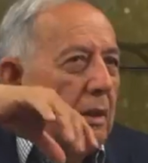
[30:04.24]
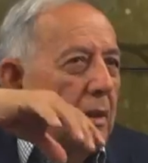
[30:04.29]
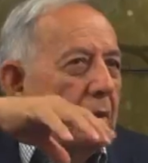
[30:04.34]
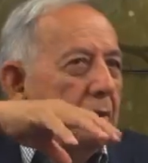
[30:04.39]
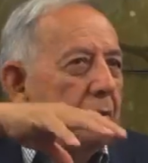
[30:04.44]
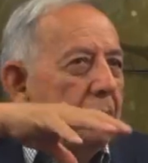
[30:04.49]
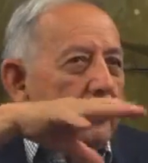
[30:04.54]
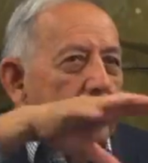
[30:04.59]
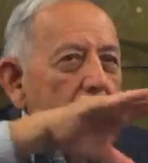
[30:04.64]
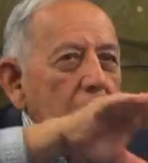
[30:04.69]

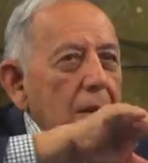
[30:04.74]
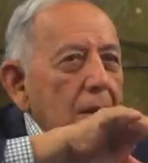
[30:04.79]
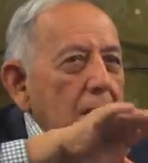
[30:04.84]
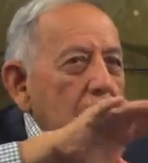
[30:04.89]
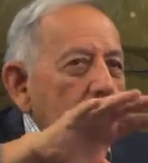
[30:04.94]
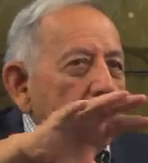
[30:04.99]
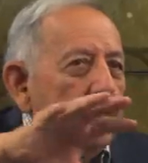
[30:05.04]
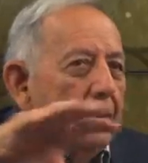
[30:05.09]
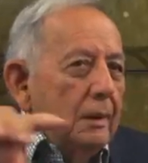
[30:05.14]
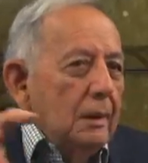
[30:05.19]
a,
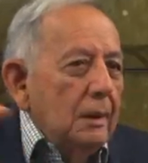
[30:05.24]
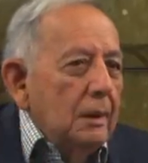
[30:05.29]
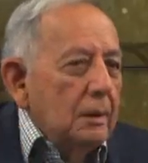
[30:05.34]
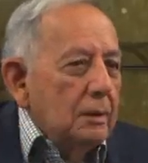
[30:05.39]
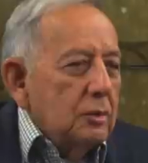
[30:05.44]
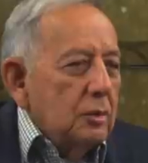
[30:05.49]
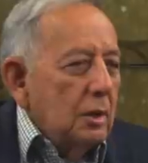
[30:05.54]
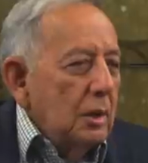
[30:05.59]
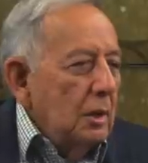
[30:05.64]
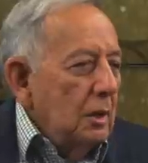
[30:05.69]
a
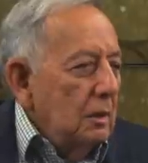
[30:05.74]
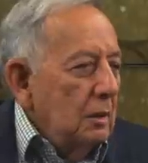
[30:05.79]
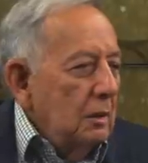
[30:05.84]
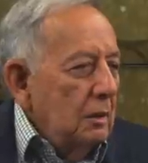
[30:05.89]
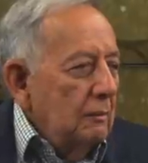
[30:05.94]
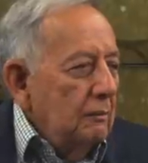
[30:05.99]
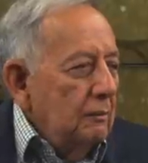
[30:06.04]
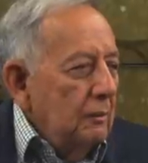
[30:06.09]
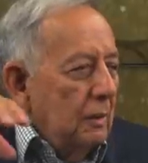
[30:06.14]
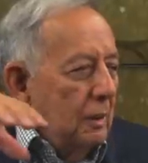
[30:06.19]
trail
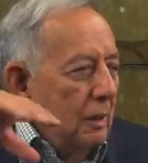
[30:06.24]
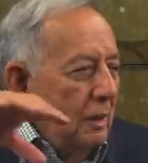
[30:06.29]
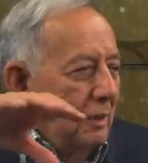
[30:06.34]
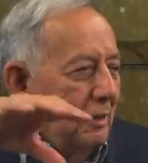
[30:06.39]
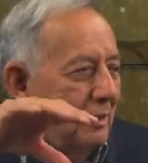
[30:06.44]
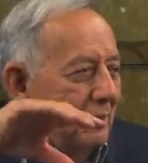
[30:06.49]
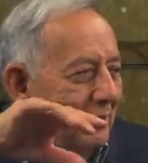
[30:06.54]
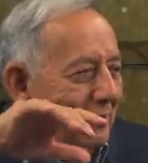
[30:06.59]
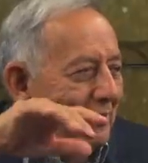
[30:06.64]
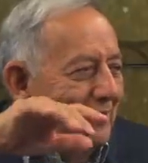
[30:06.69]
of
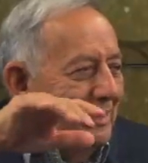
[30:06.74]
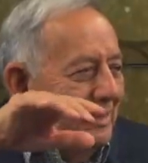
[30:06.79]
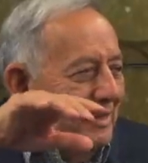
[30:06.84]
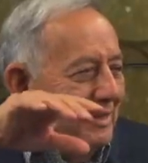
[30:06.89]
uh,